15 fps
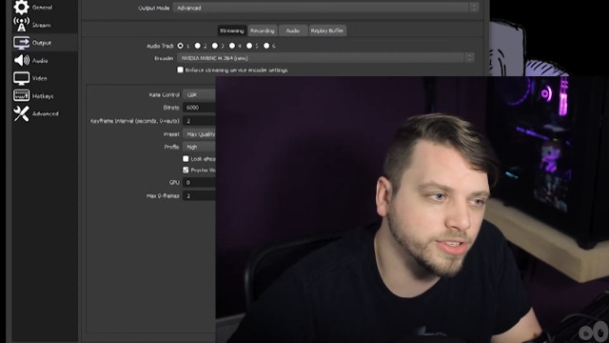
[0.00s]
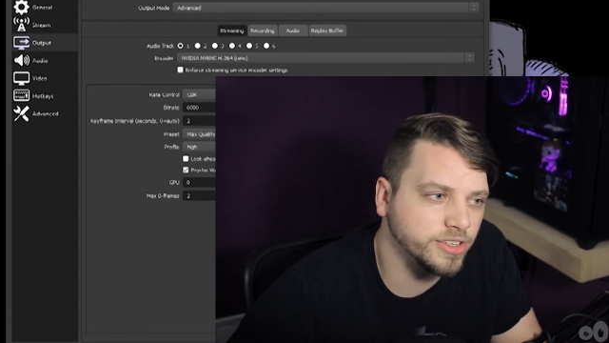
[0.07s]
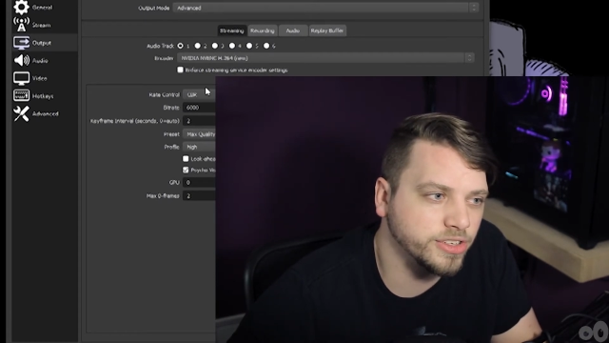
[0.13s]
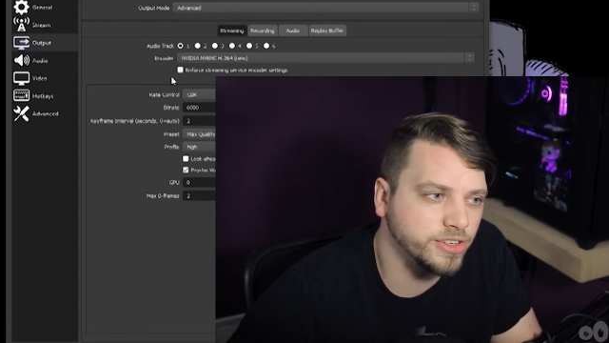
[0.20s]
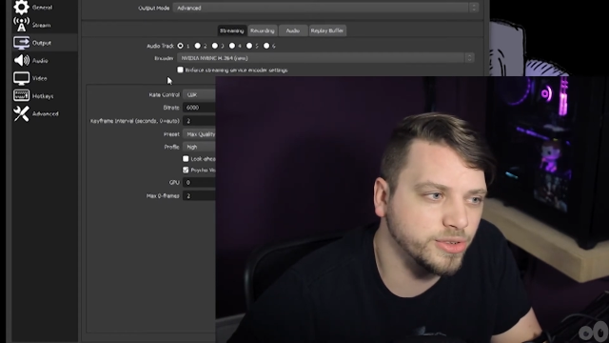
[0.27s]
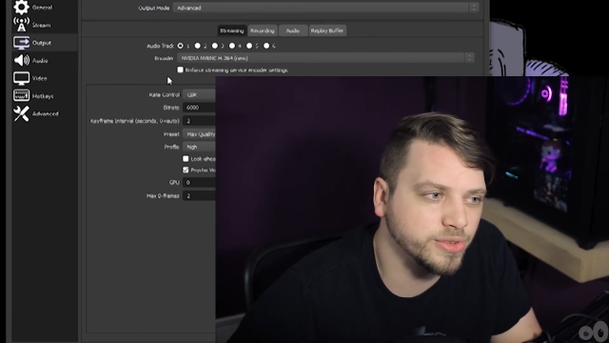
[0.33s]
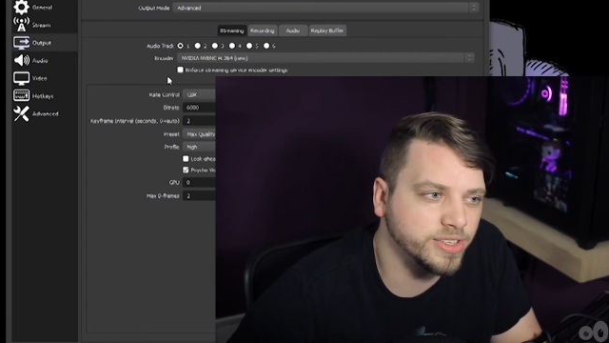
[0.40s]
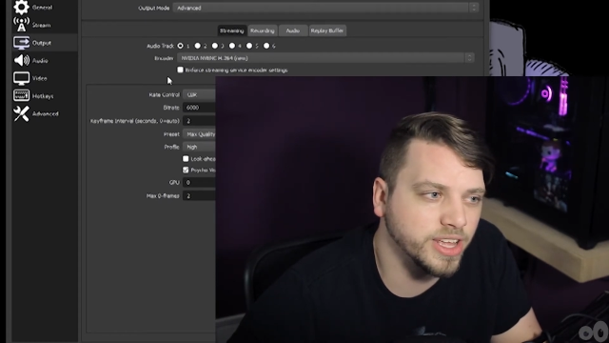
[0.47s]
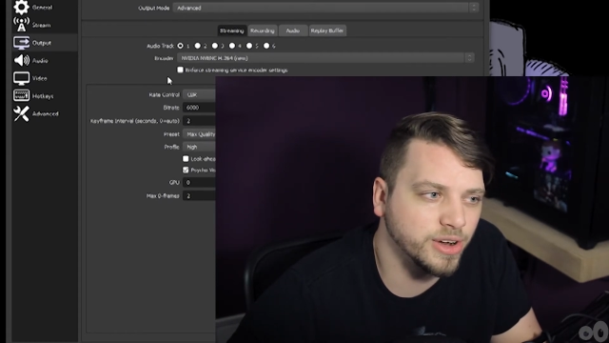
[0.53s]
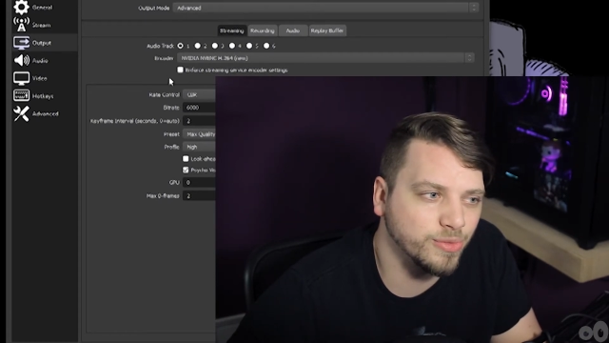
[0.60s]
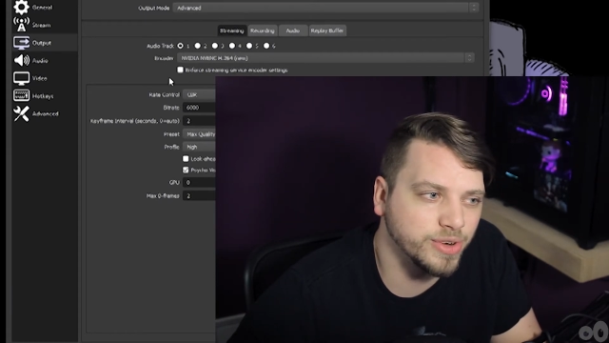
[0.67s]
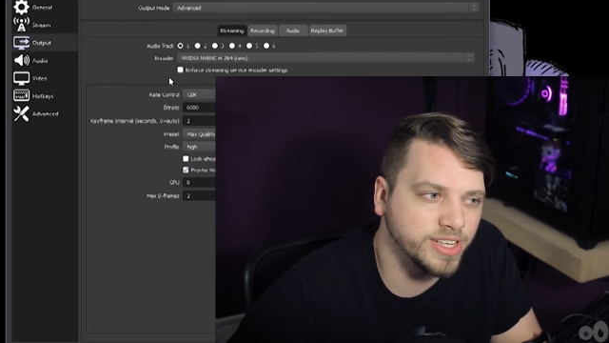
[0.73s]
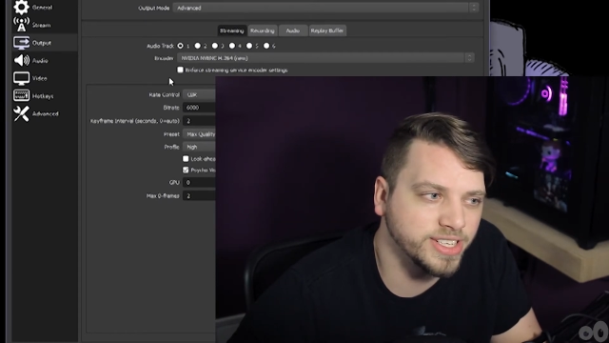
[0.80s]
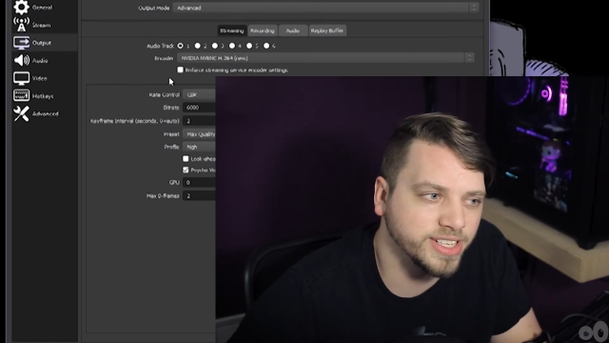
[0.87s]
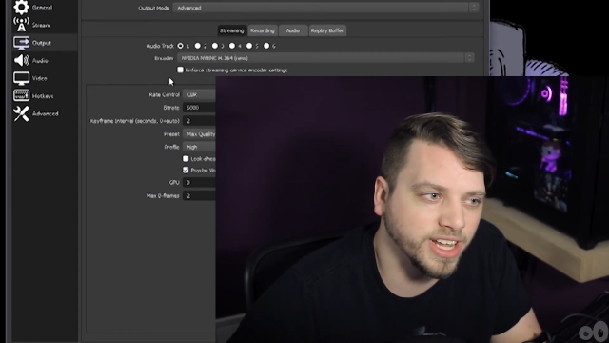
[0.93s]
to use that
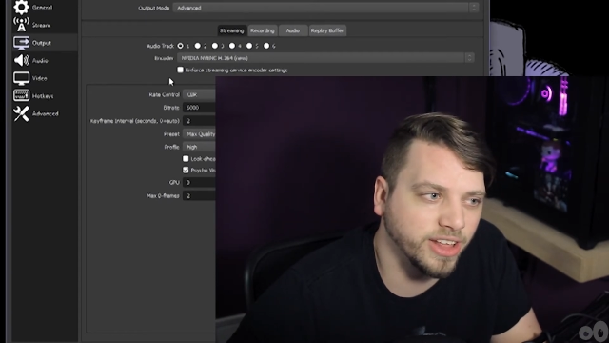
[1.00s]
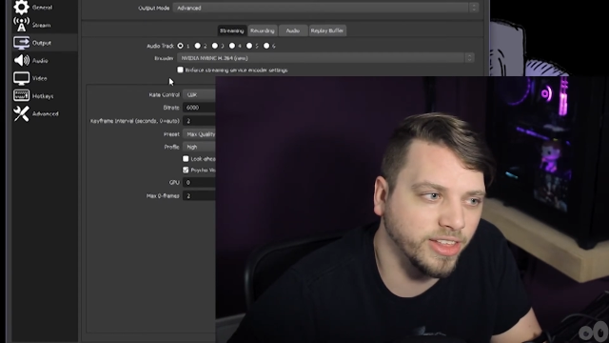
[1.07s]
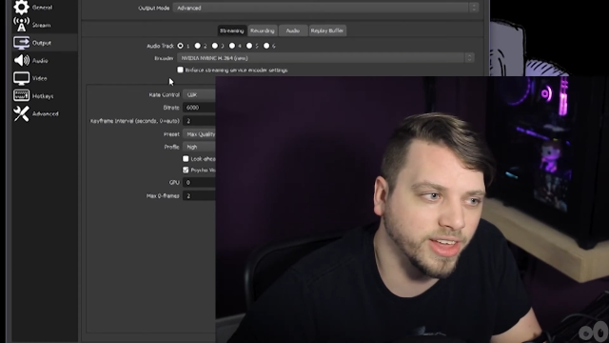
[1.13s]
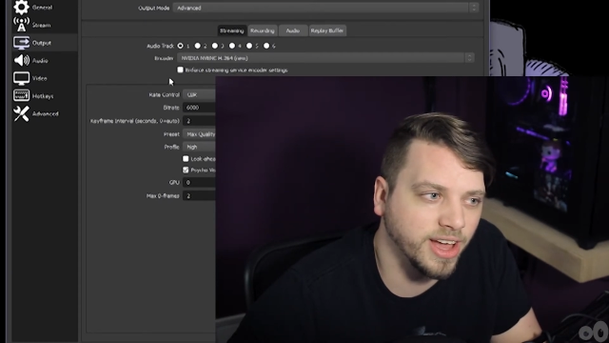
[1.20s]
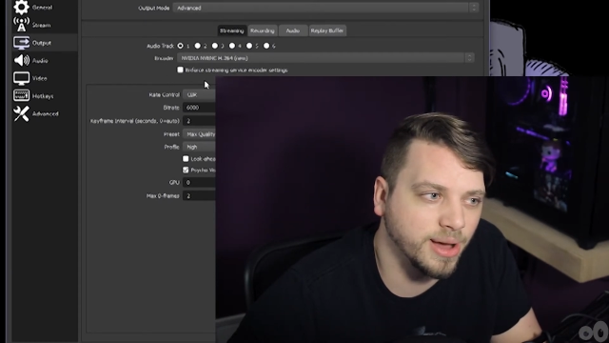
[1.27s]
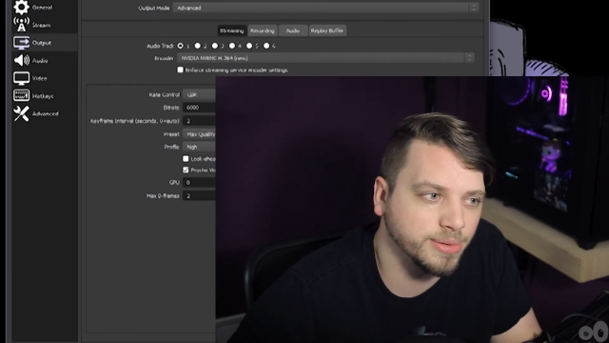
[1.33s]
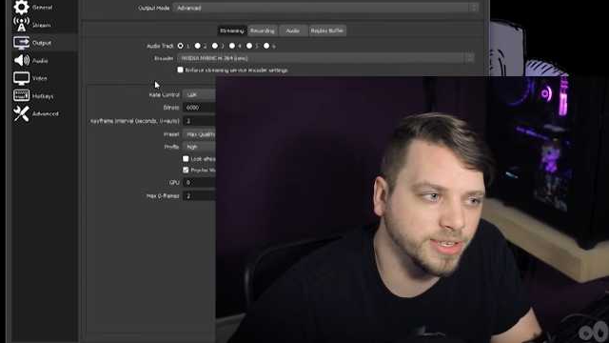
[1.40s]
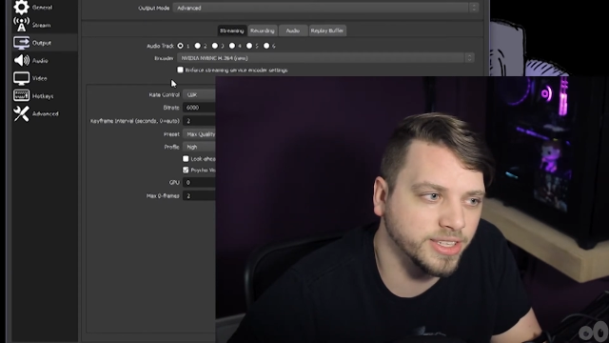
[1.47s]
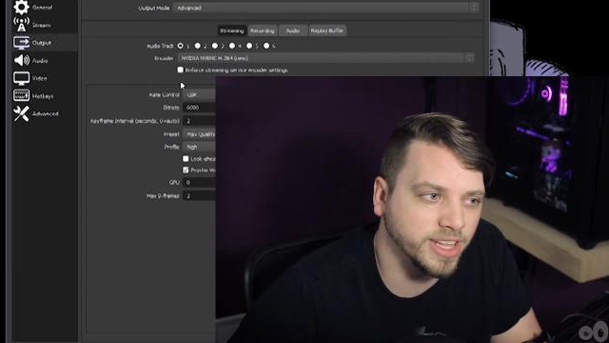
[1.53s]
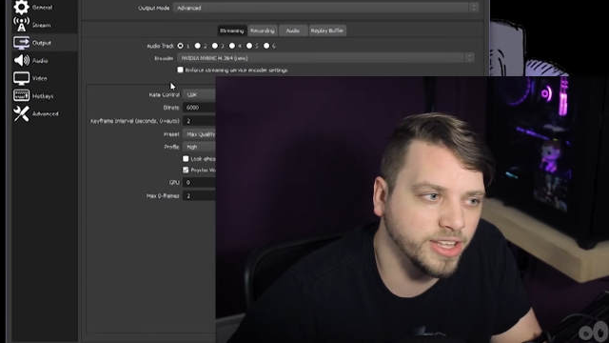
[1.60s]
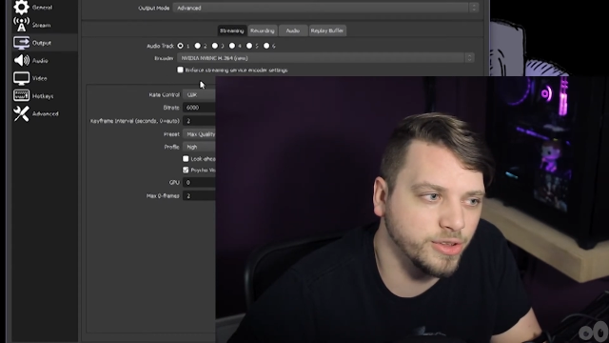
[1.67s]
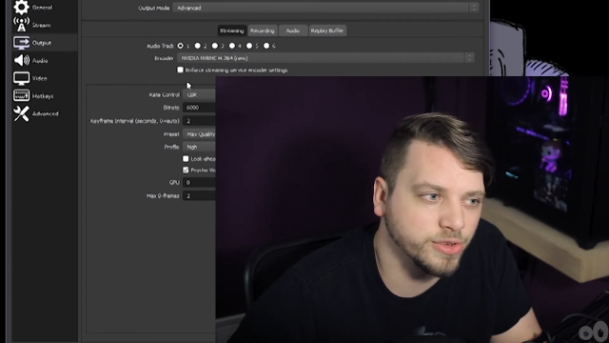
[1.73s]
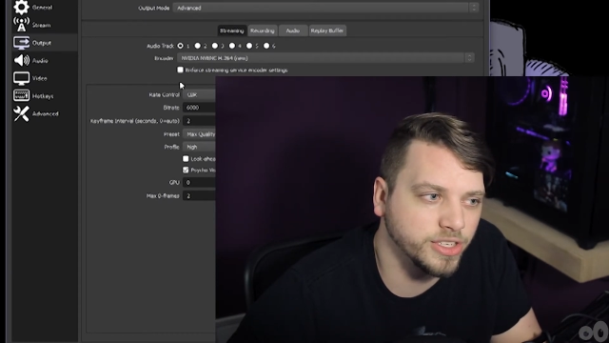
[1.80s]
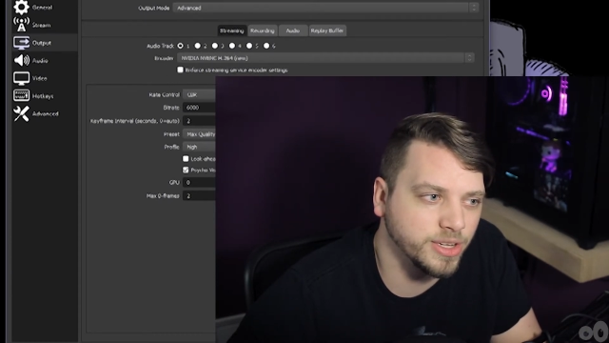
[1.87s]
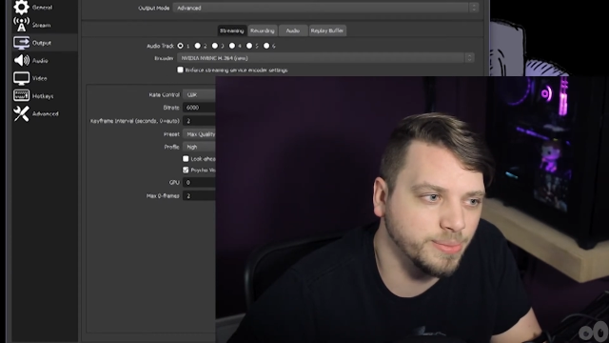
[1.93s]
rescaling option that
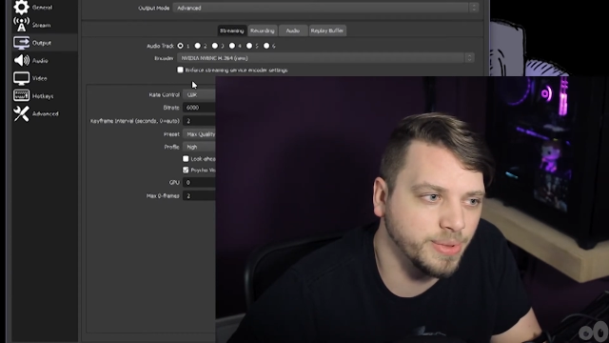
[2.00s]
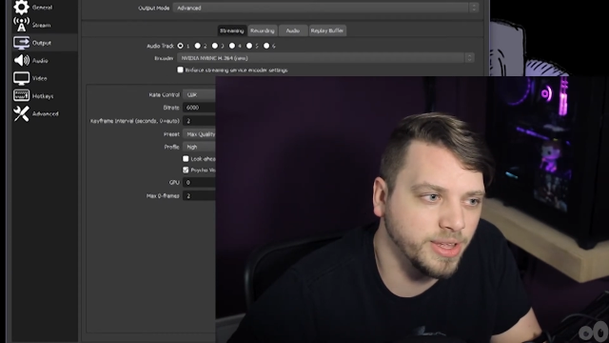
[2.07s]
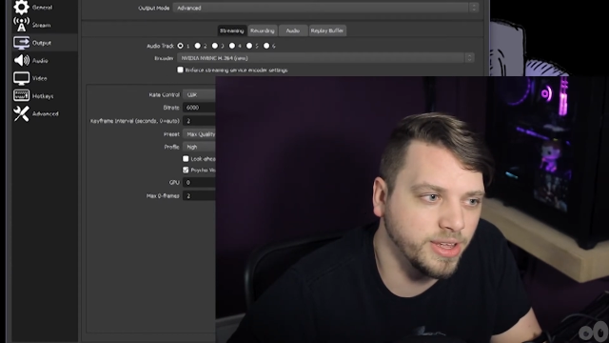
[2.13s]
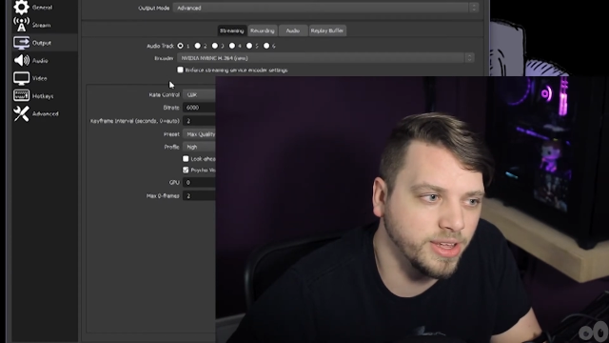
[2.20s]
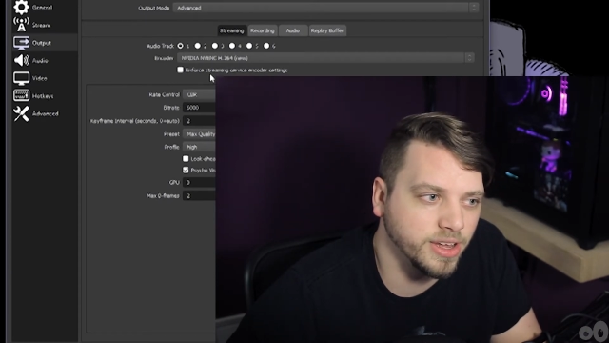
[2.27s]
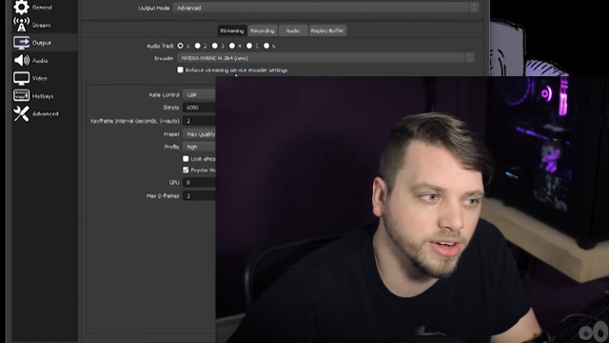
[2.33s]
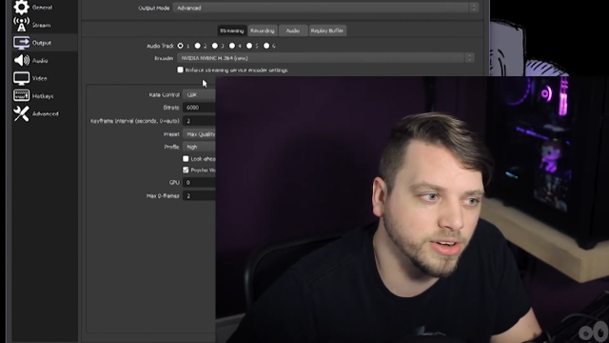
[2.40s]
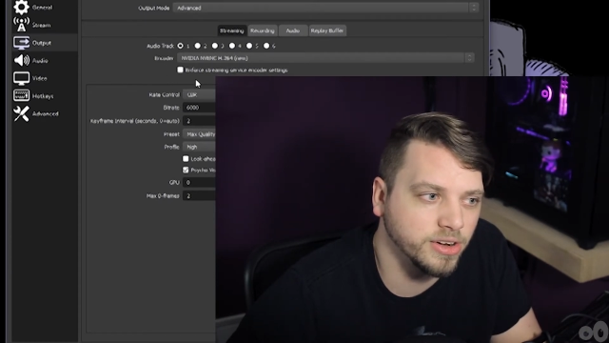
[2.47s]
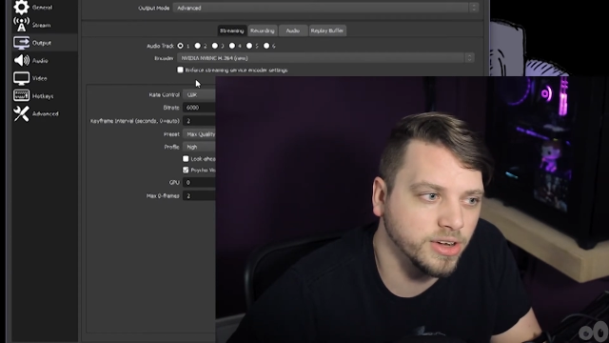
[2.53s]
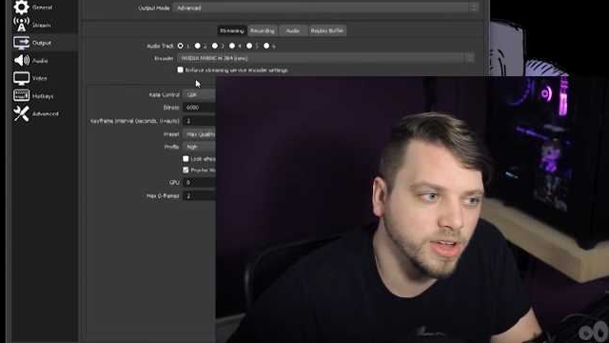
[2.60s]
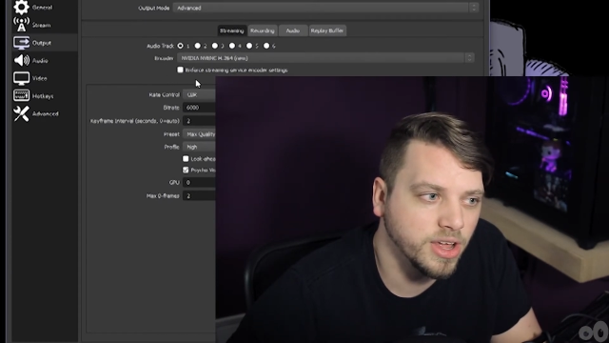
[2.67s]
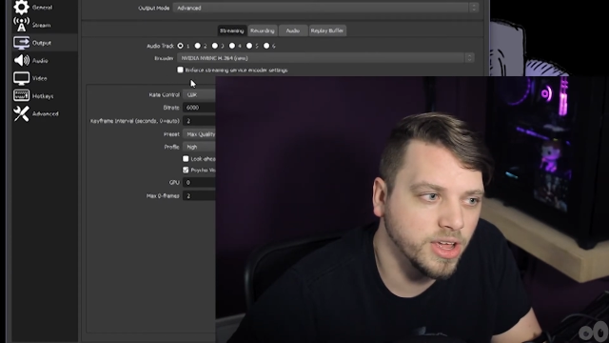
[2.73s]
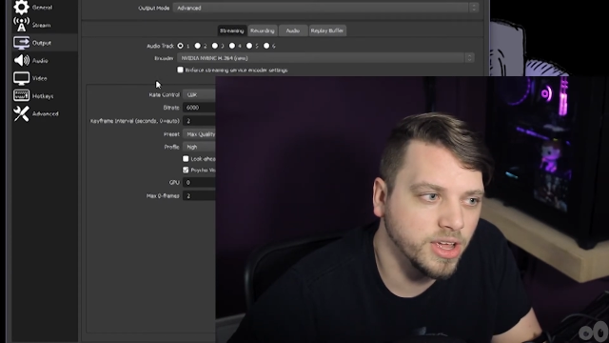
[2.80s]
used to be here